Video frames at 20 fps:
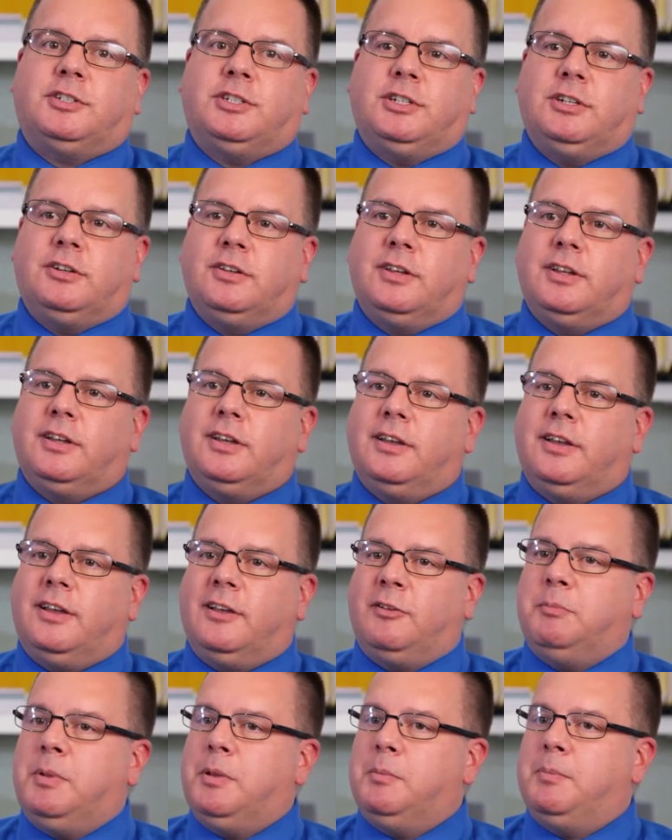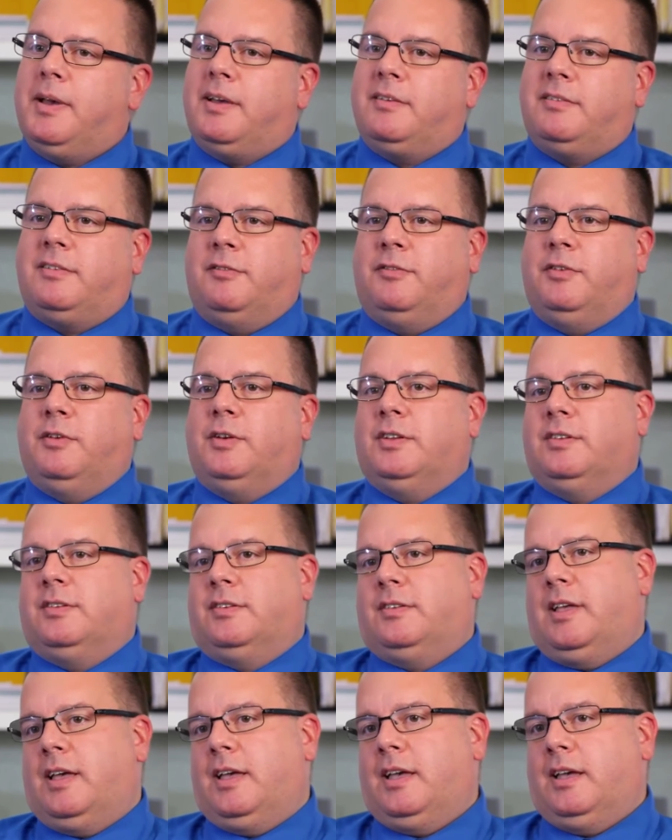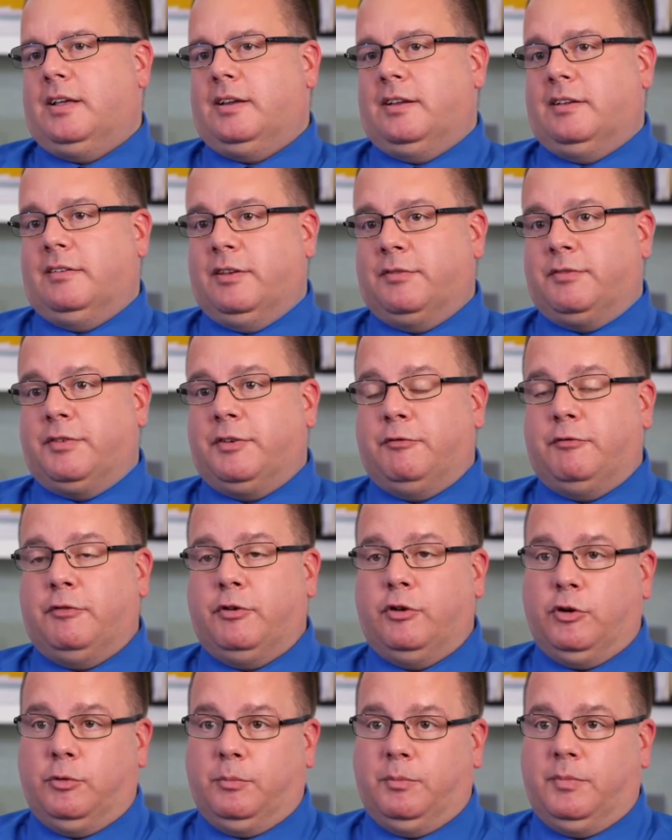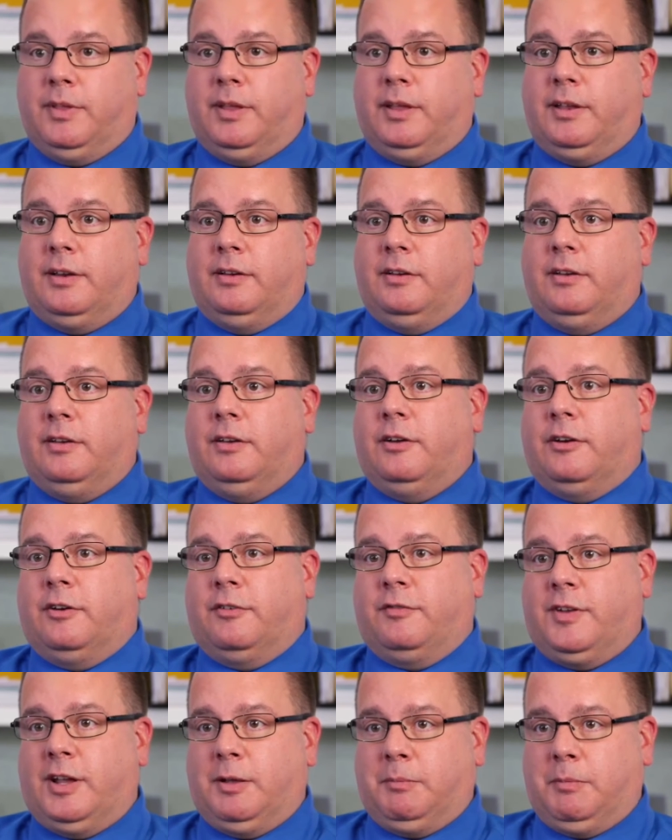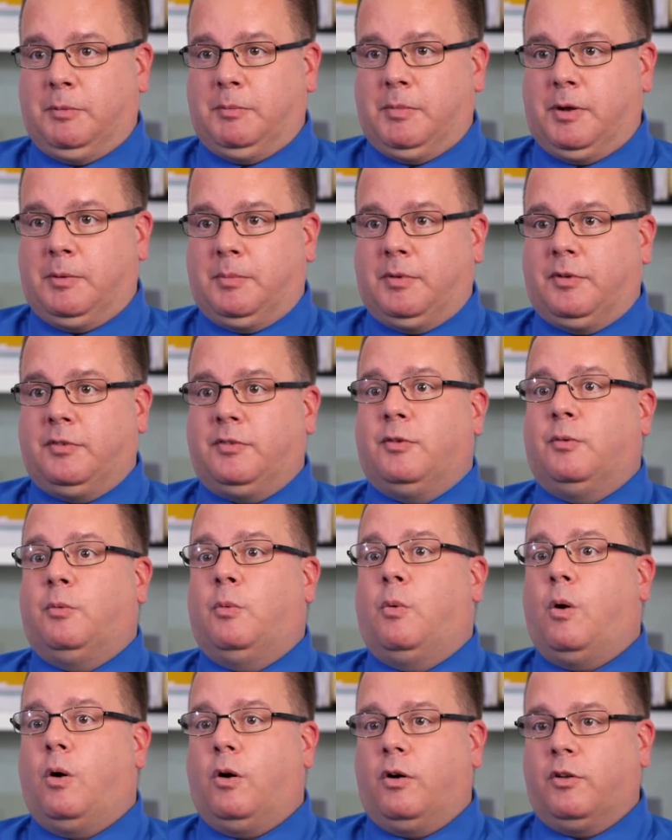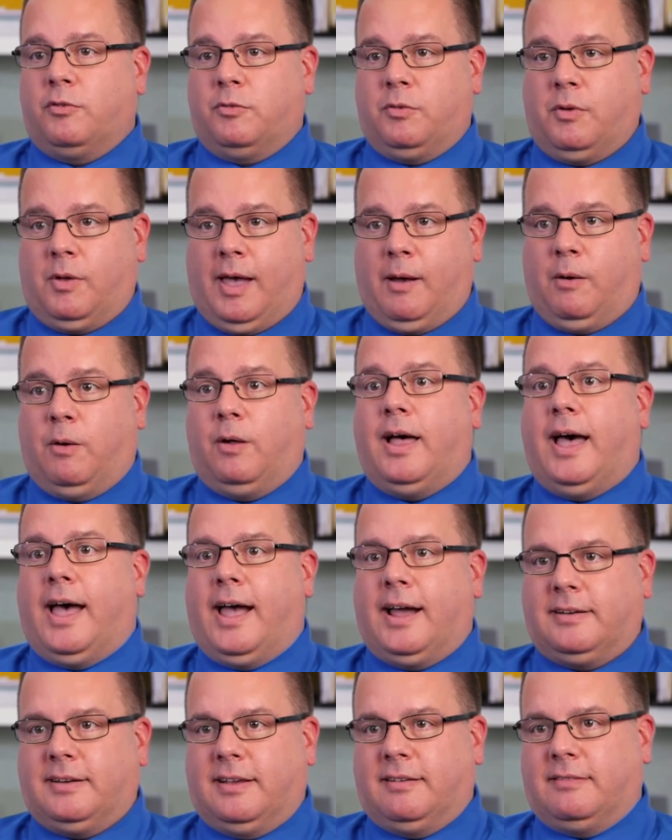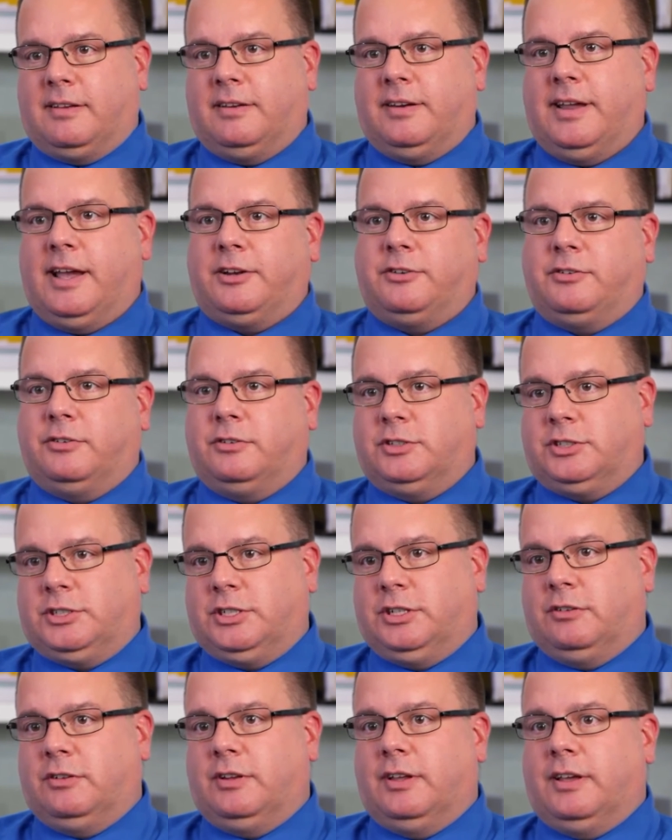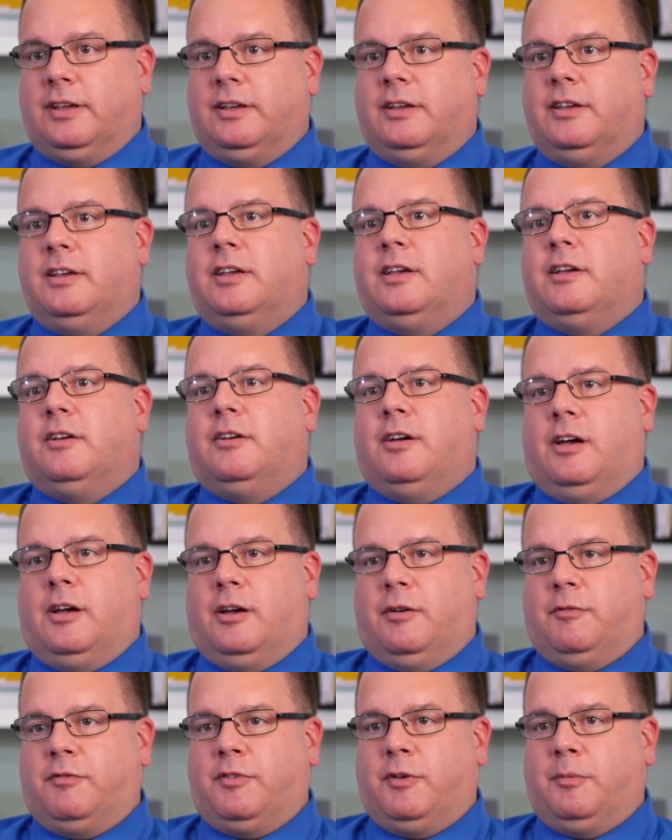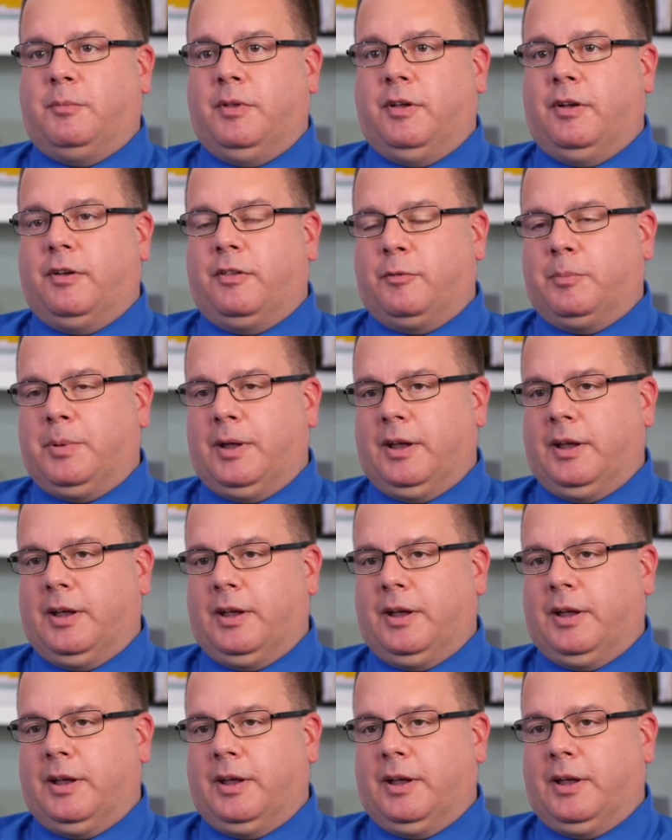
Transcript: shielding, it'd be best if you can stay in a different room than your family members. The walls will act as a natural shielding um, from the other